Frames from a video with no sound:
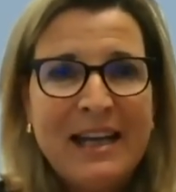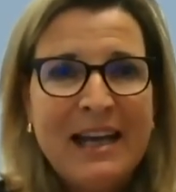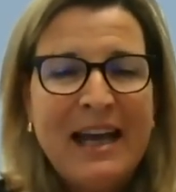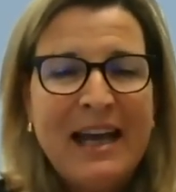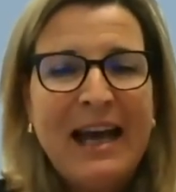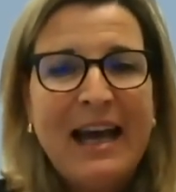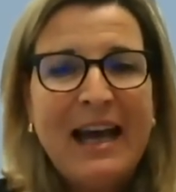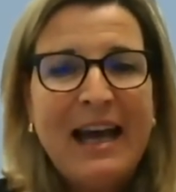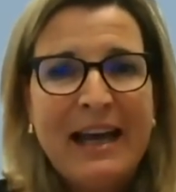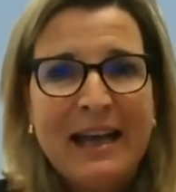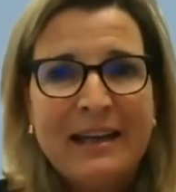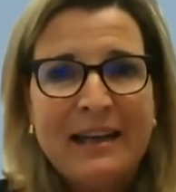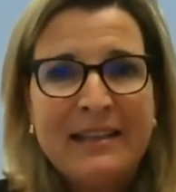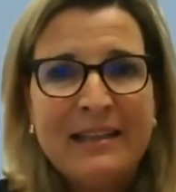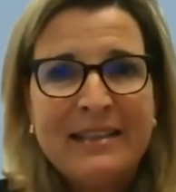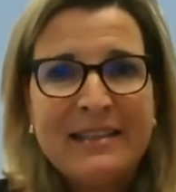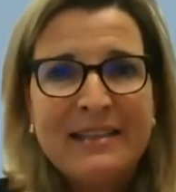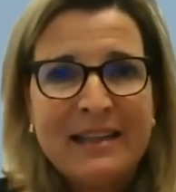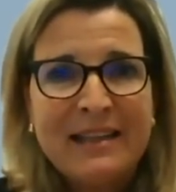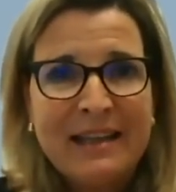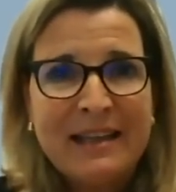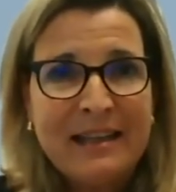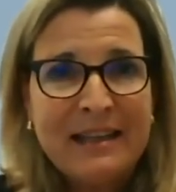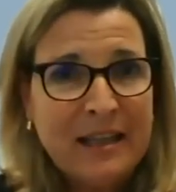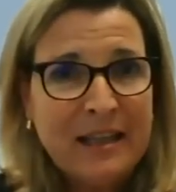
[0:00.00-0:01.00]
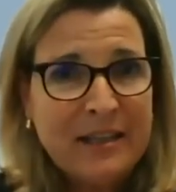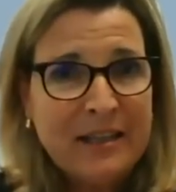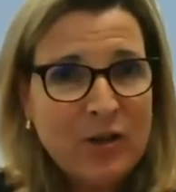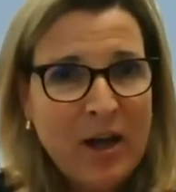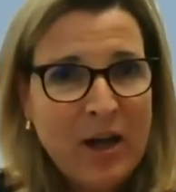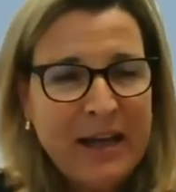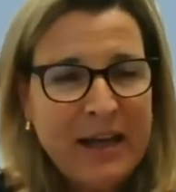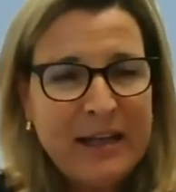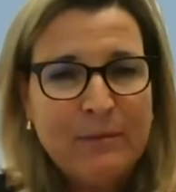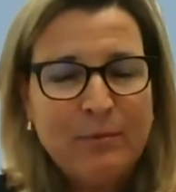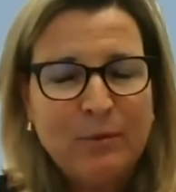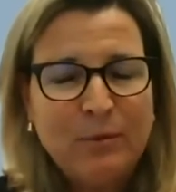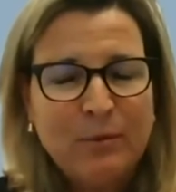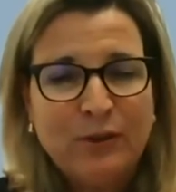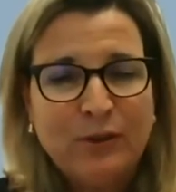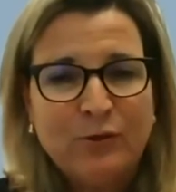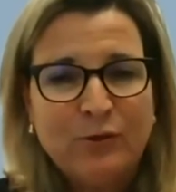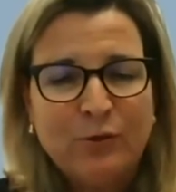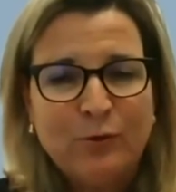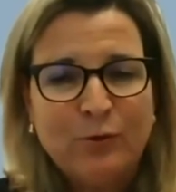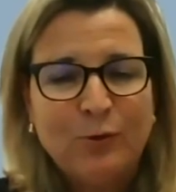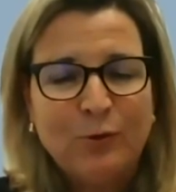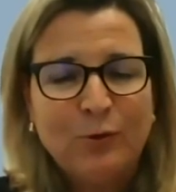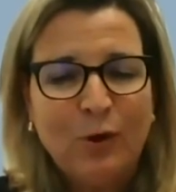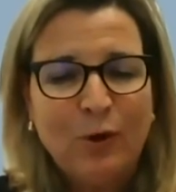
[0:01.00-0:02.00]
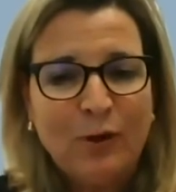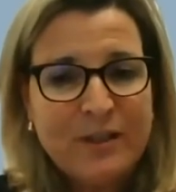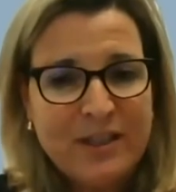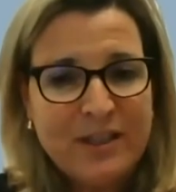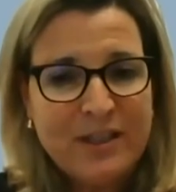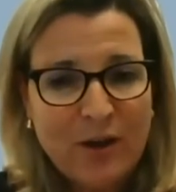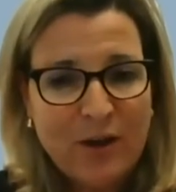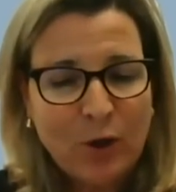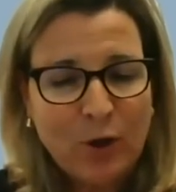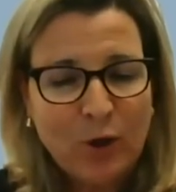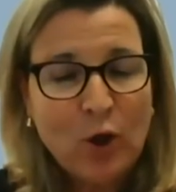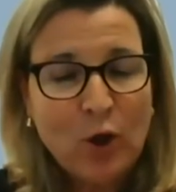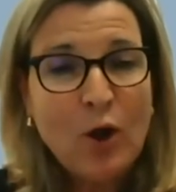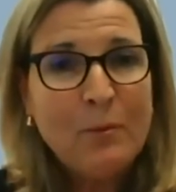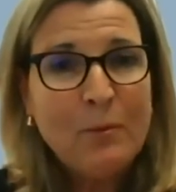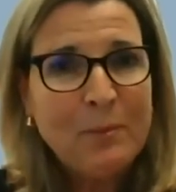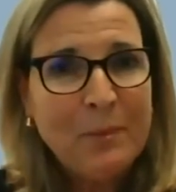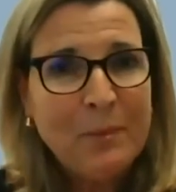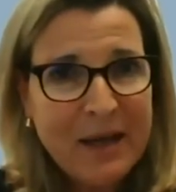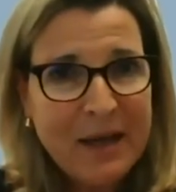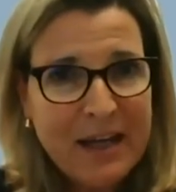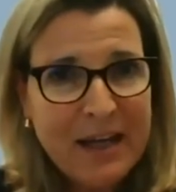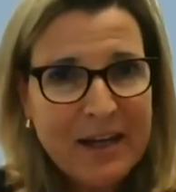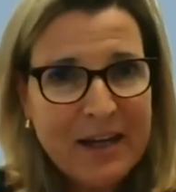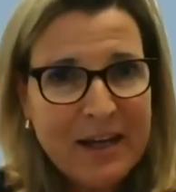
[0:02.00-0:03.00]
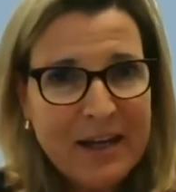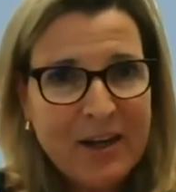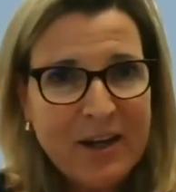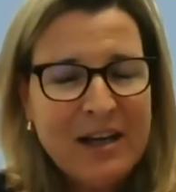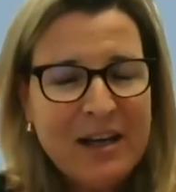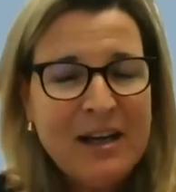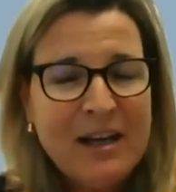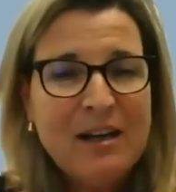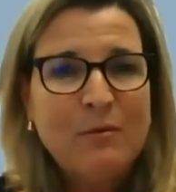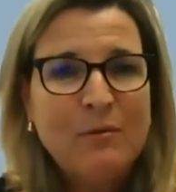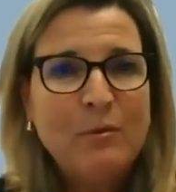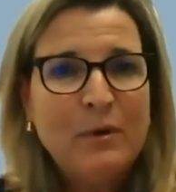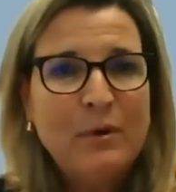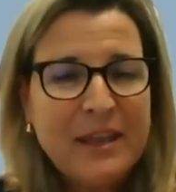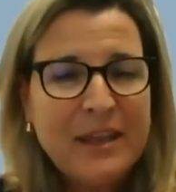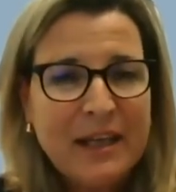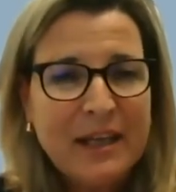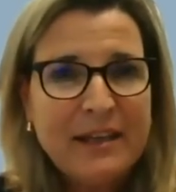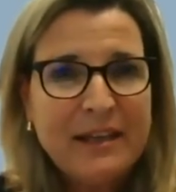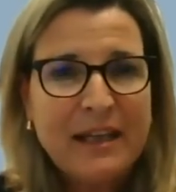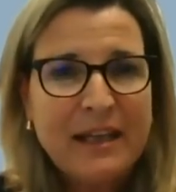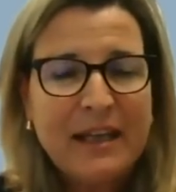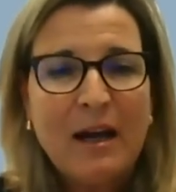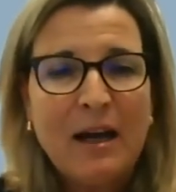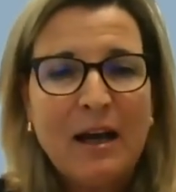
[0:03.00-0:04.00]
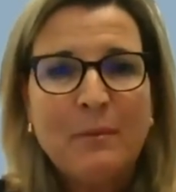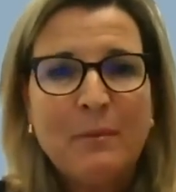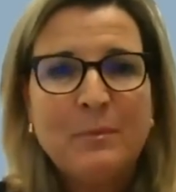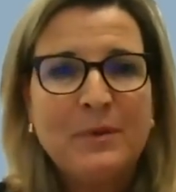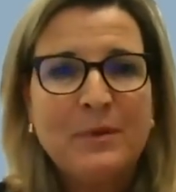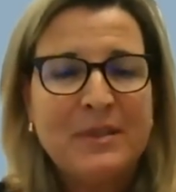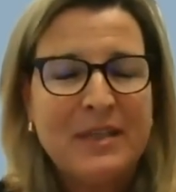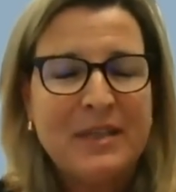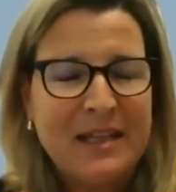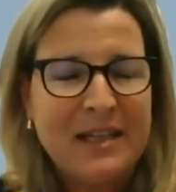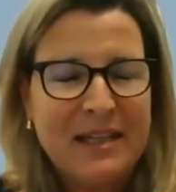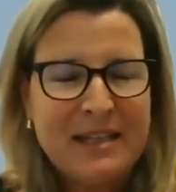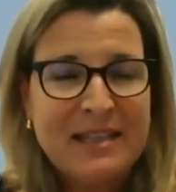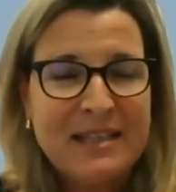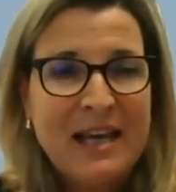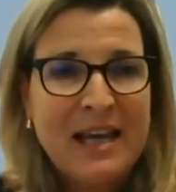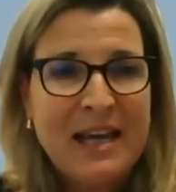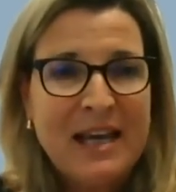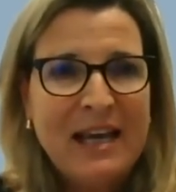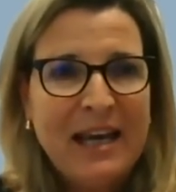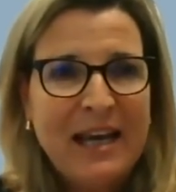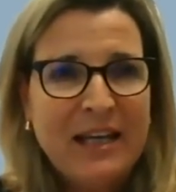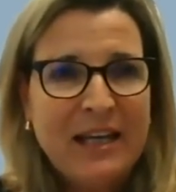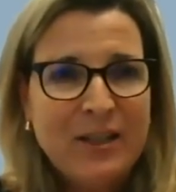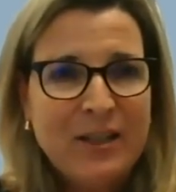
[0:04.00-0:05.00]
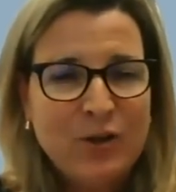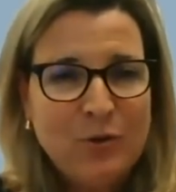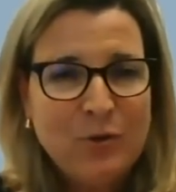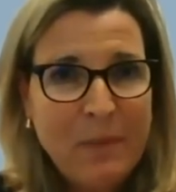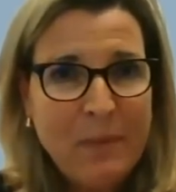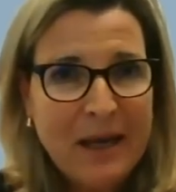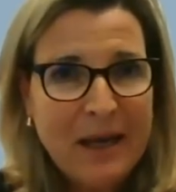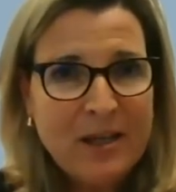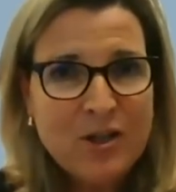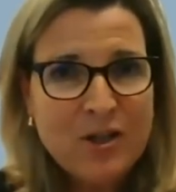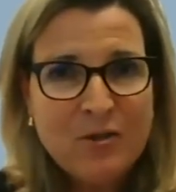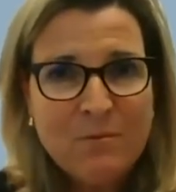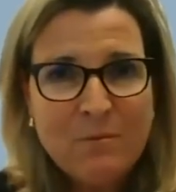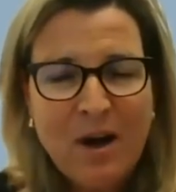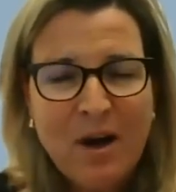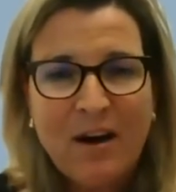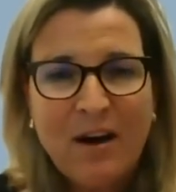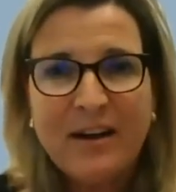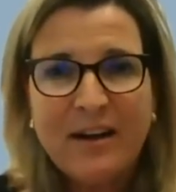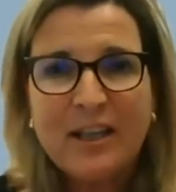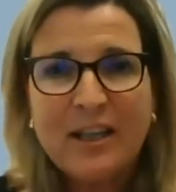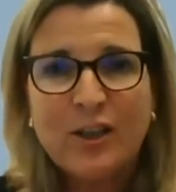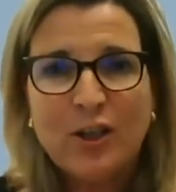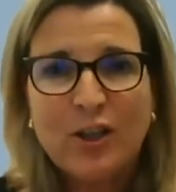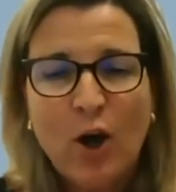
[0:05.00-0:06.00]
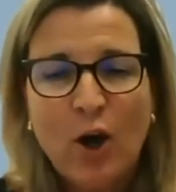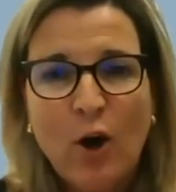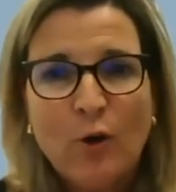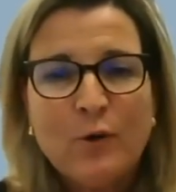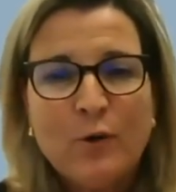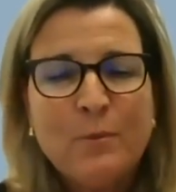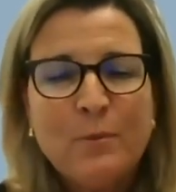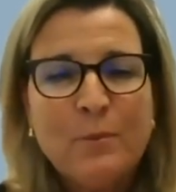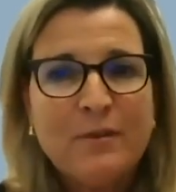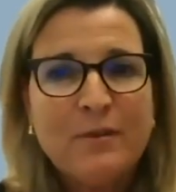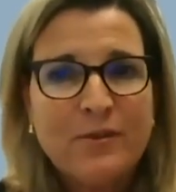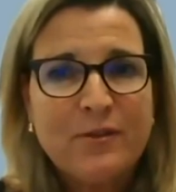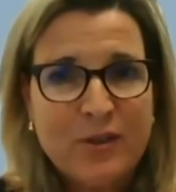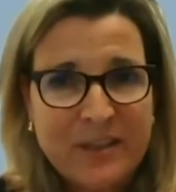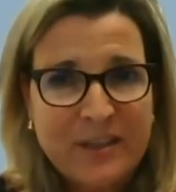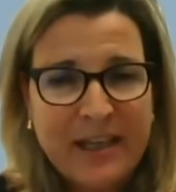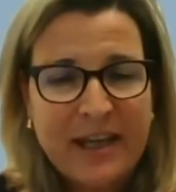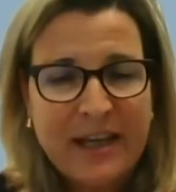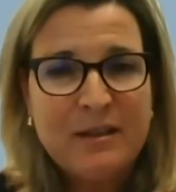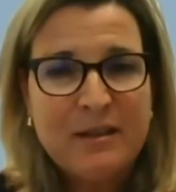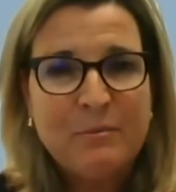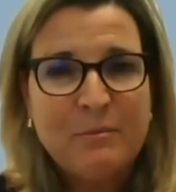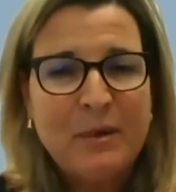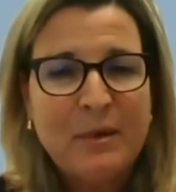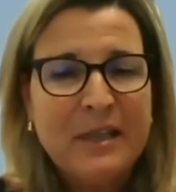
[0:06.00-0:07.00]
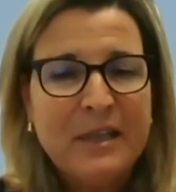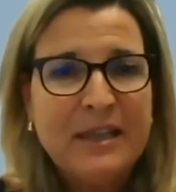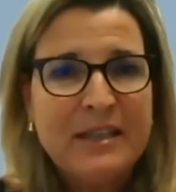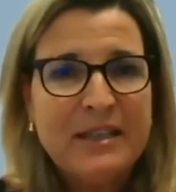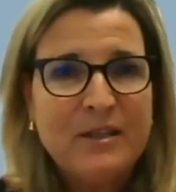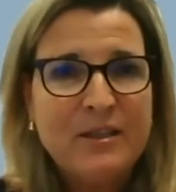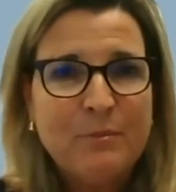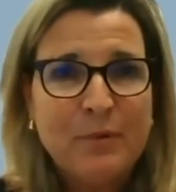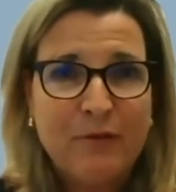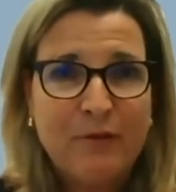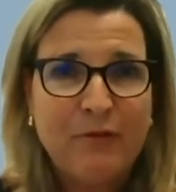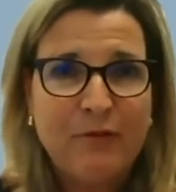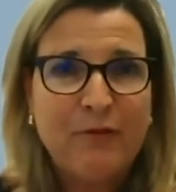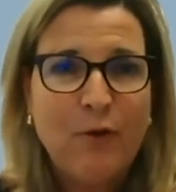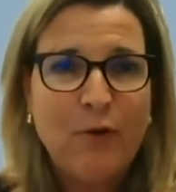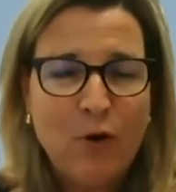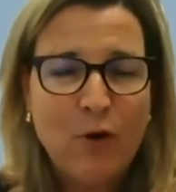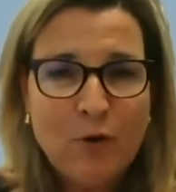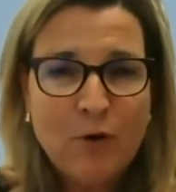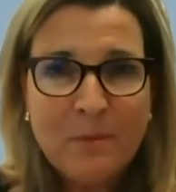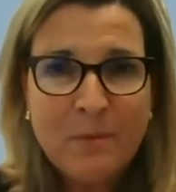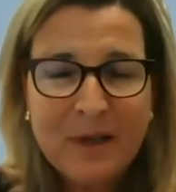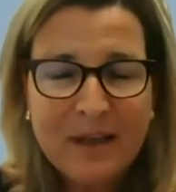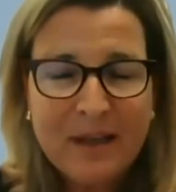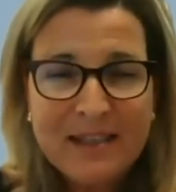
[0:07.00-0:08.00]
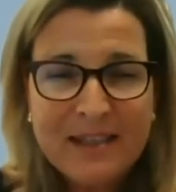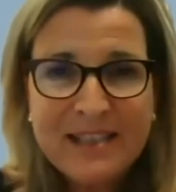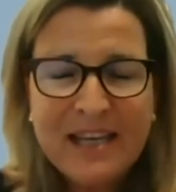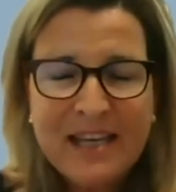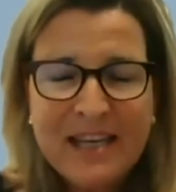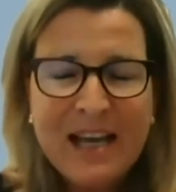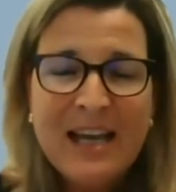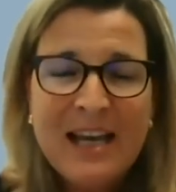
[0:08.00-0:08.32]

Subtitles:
and that you're able to also compare with other companies and you benchmark your own sustainability performance,